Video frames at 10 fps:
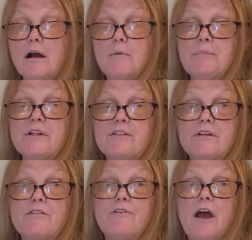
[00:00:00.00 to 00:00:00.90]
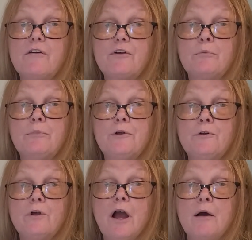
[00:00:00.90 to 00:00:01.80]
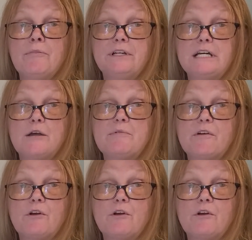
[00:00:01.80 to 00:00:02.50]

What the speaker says: business of the types of